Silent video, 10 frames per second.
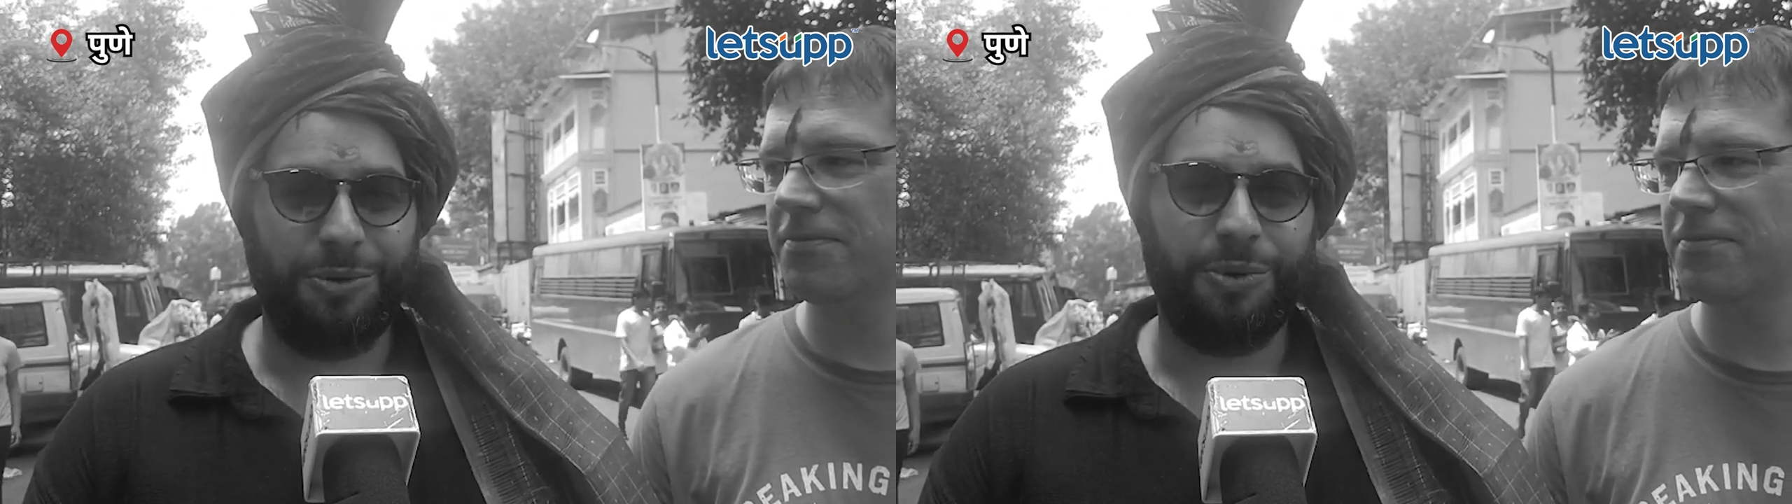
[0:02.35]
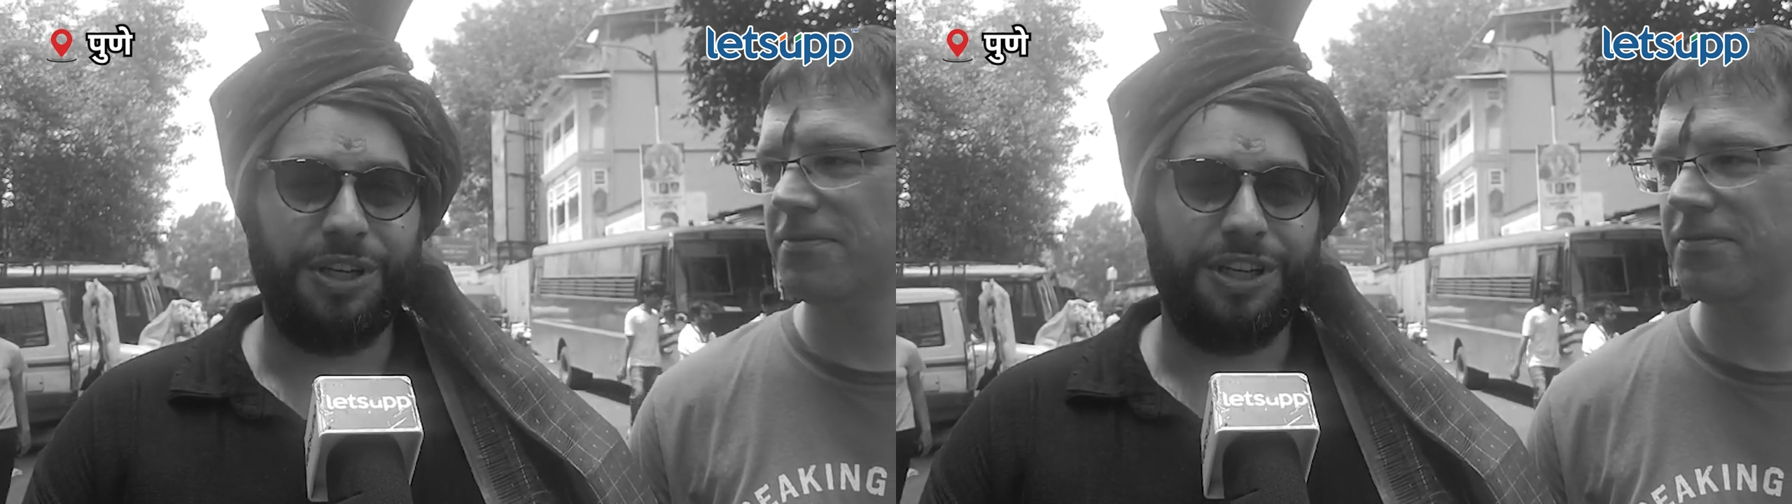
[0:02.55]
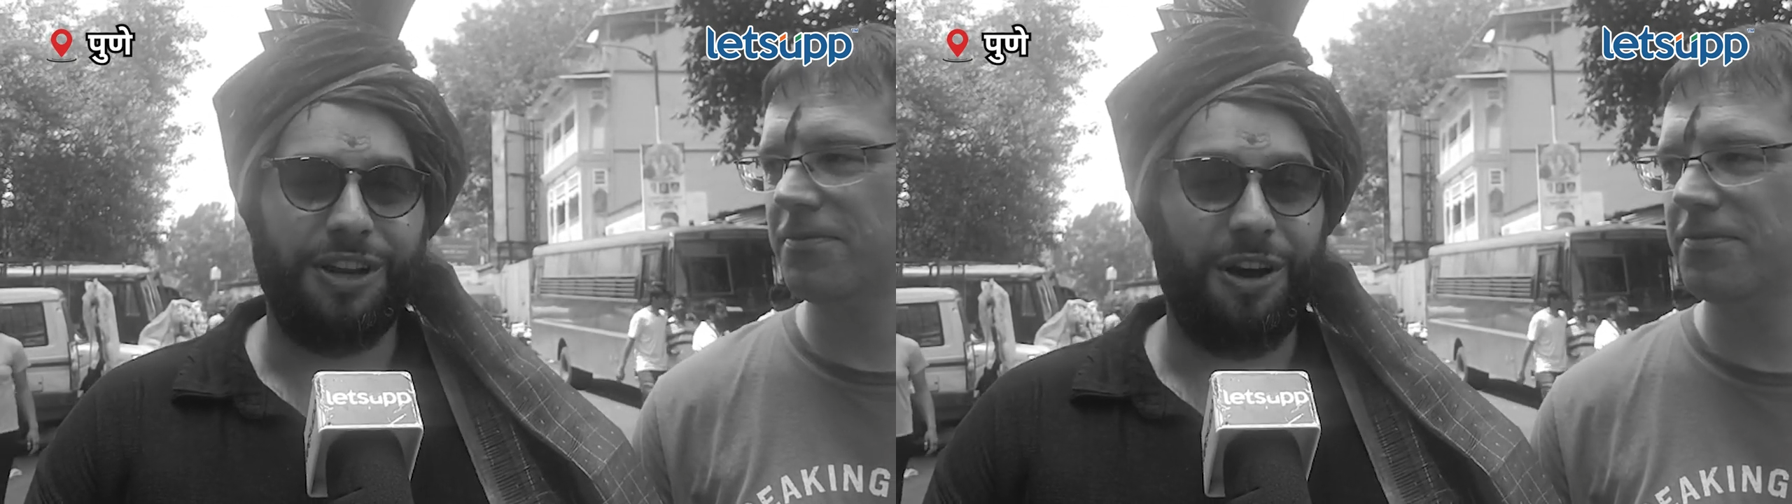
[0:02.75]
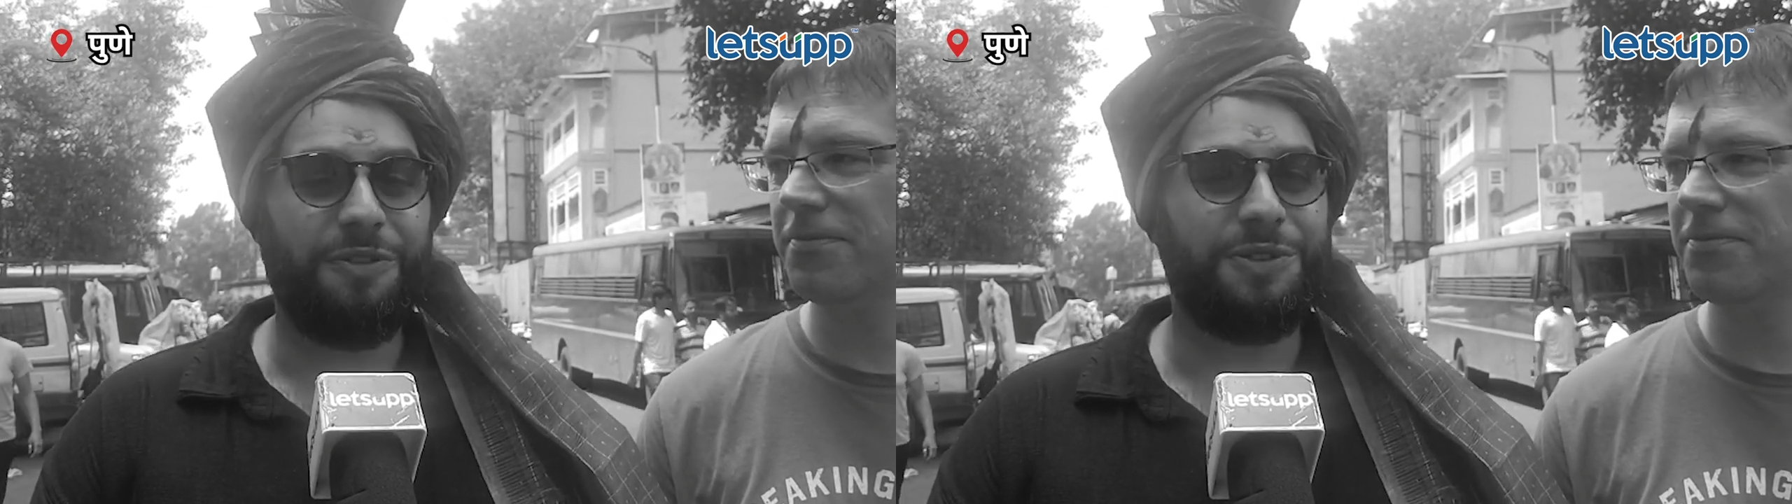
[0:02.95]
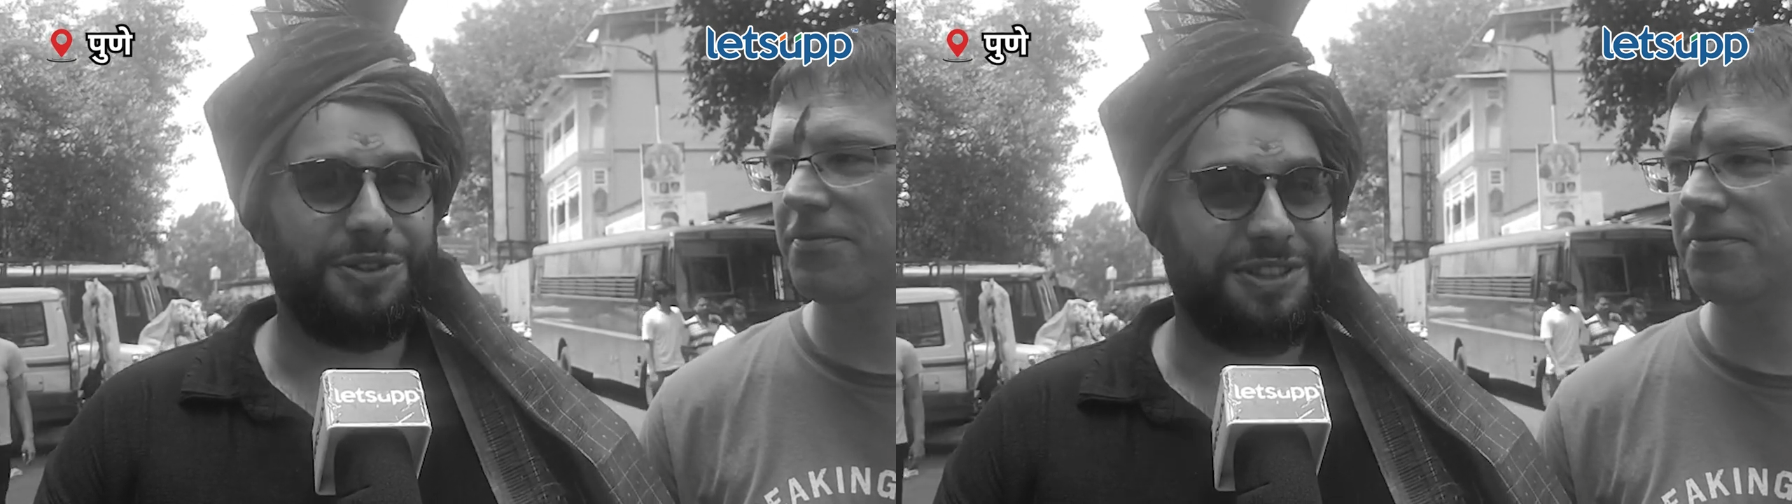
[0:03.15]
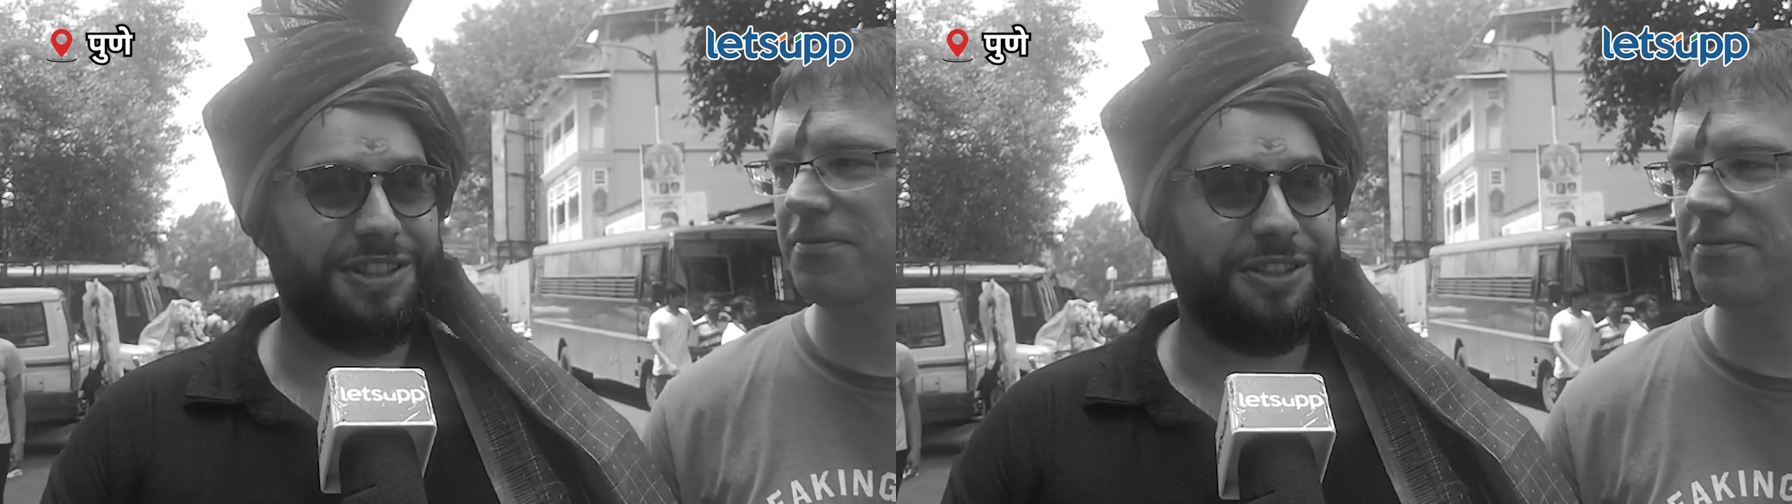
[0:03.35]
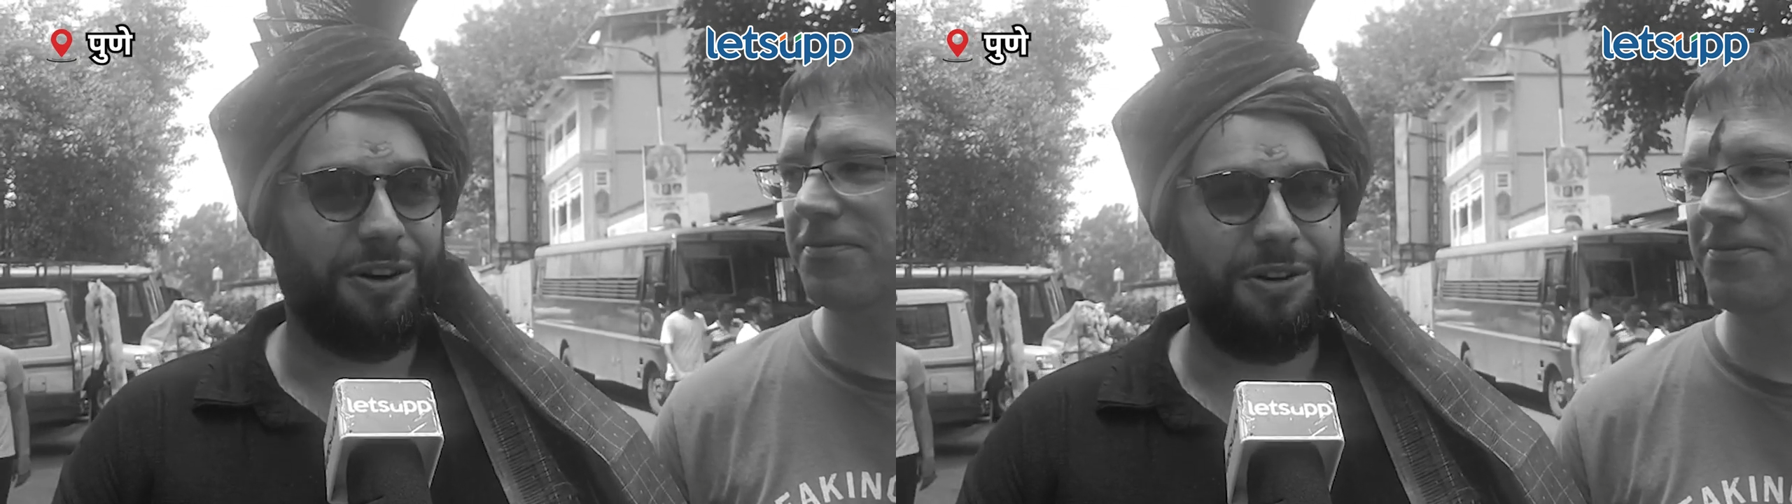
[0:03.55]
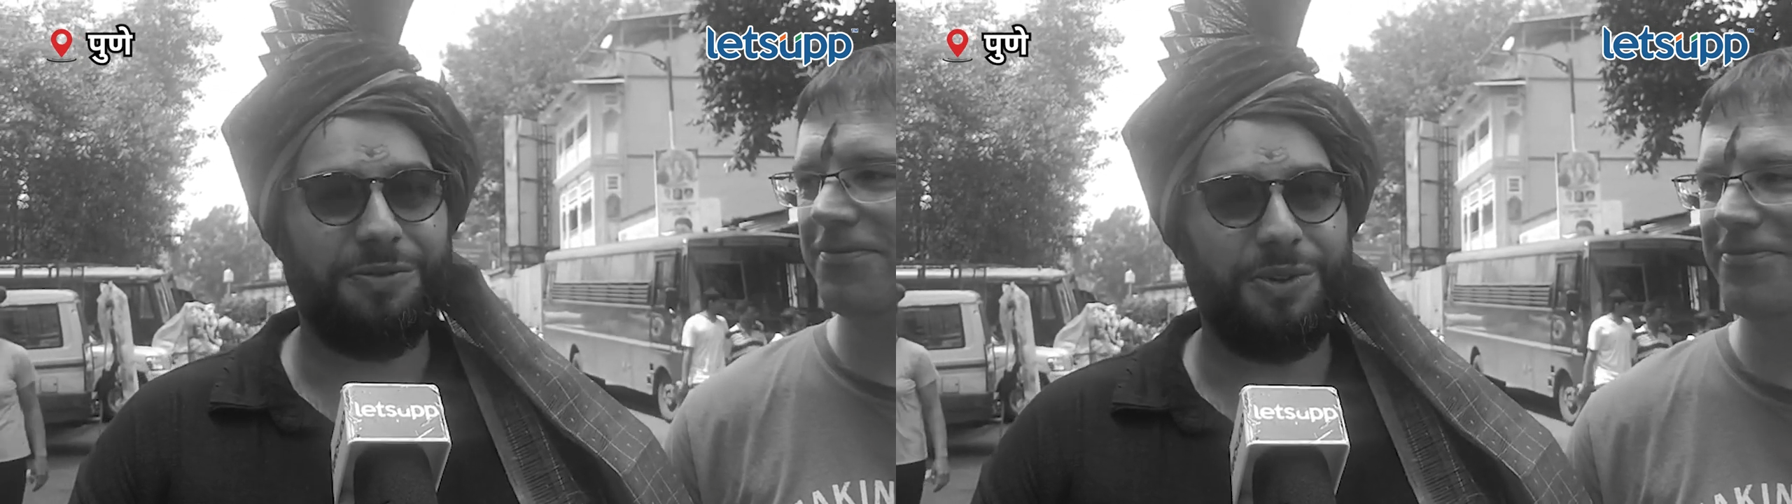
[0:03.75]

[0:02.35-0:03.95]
we love to see all of